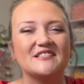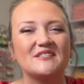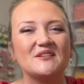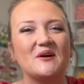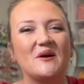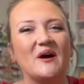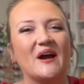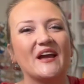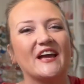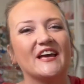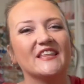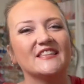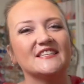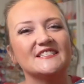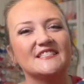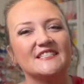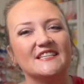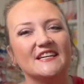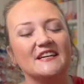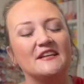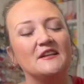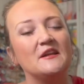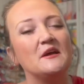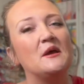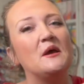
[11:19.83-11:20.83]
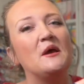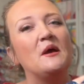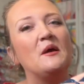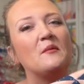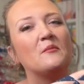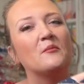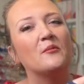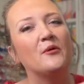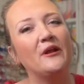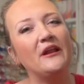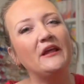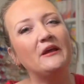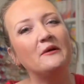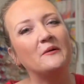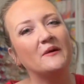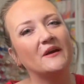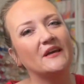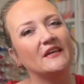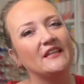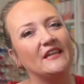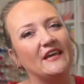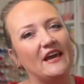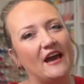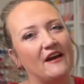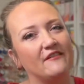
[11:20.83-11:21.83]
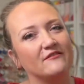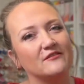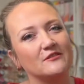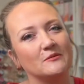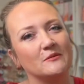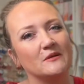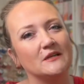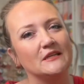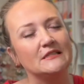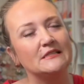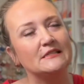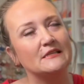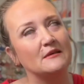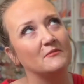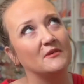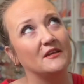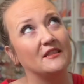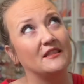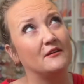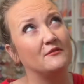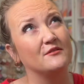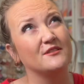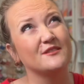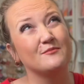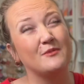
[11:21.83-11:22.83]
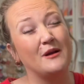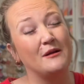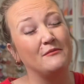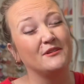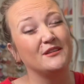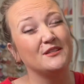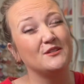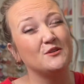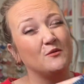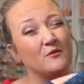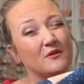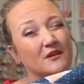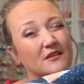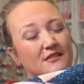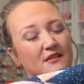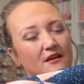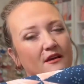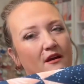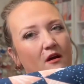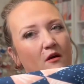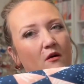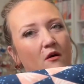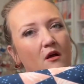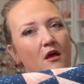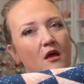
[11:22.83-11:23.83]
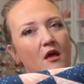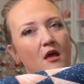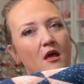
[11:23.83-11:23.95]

So I got this done pretty quickly afterwards. I mean, that was probably 2 weeks ago.